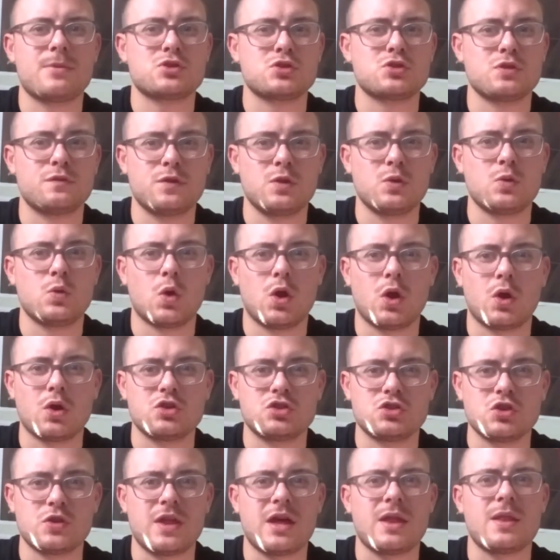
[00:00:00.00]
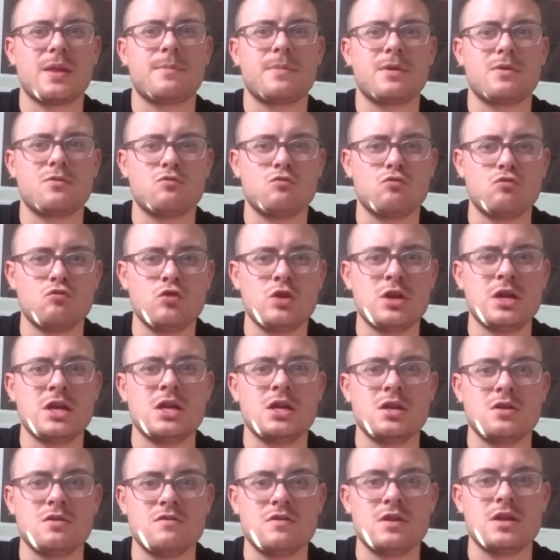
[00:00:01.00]
So if you can go along and do that, that'd be
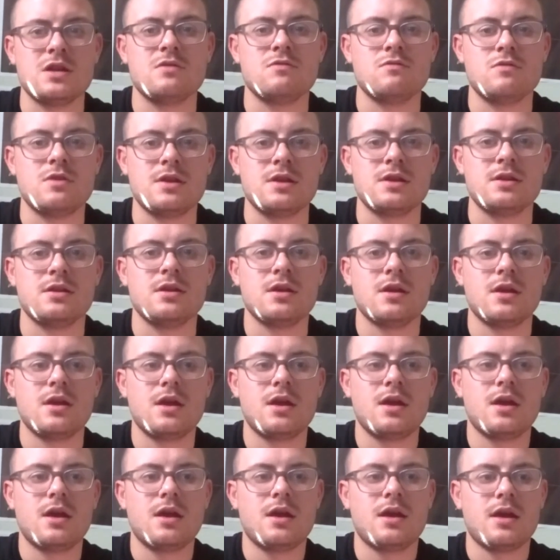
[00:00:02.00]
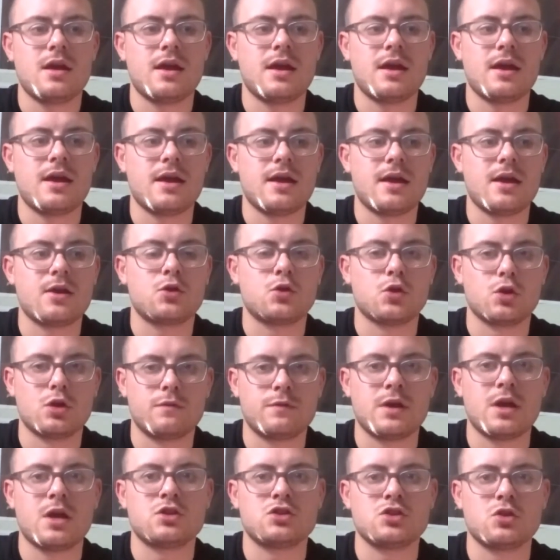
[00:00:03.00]
really, really, really good of
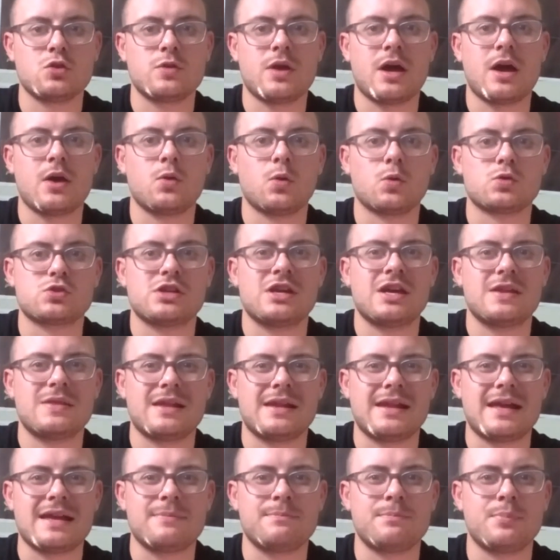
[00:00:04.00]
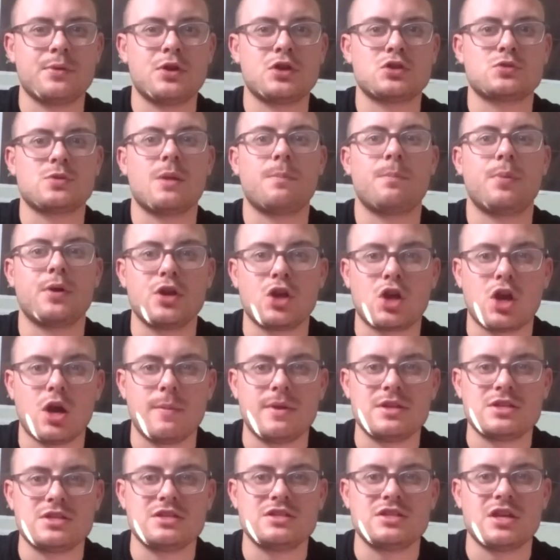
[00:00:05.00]
you to do that. And also hit the like button as well. Put your
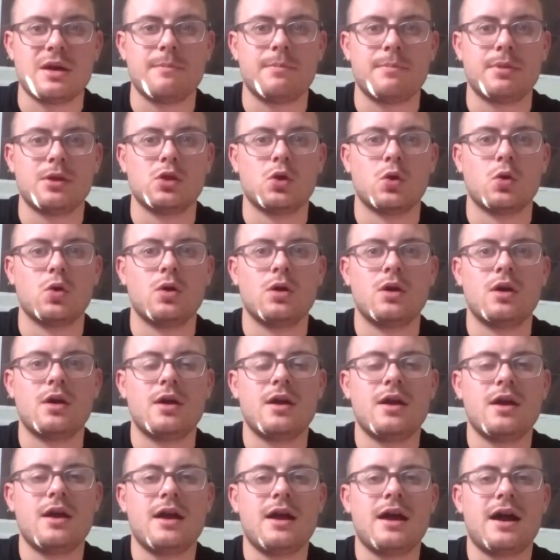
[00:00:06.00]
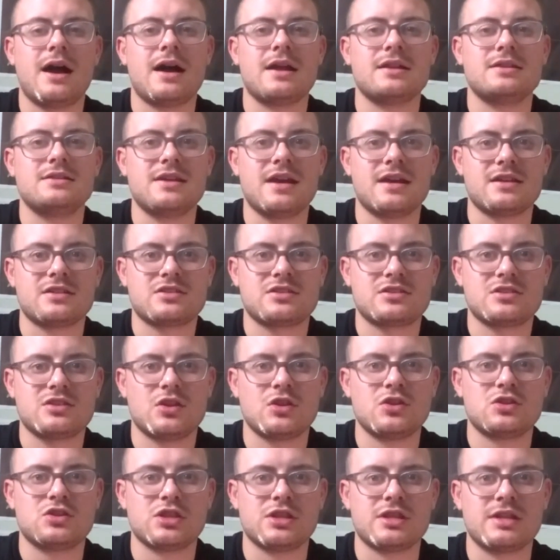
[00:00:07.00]
comments in down below. And yes,
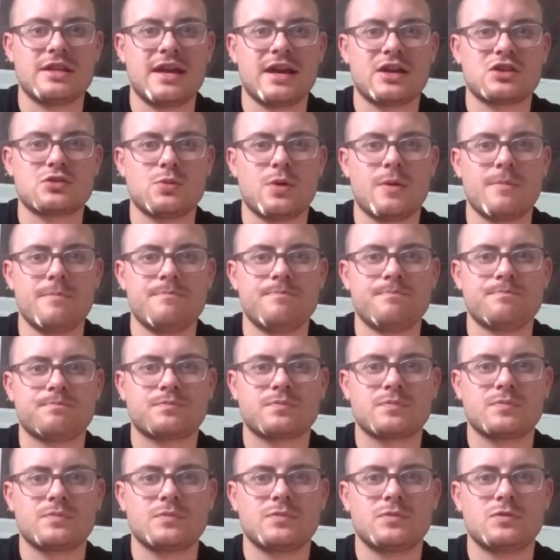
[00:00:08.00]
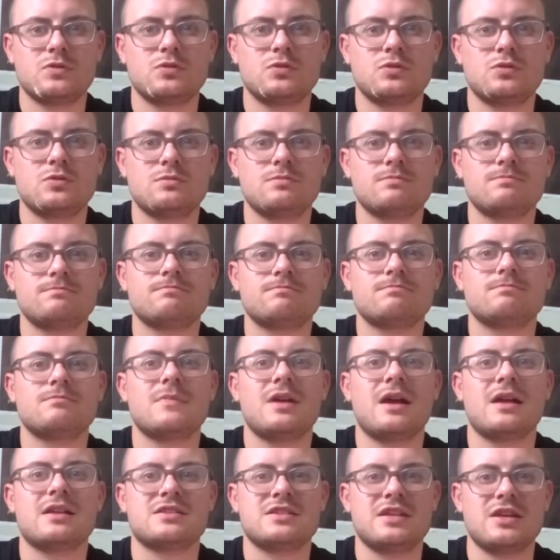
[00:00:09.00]
until the next one,
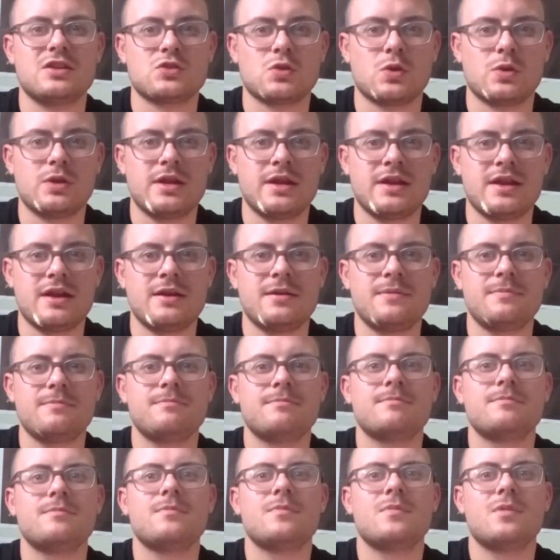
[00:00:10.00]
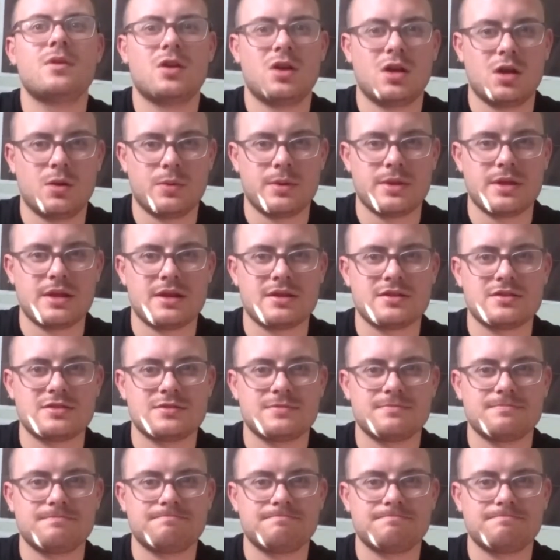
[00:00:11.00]
I'll see you all later. How are the lads?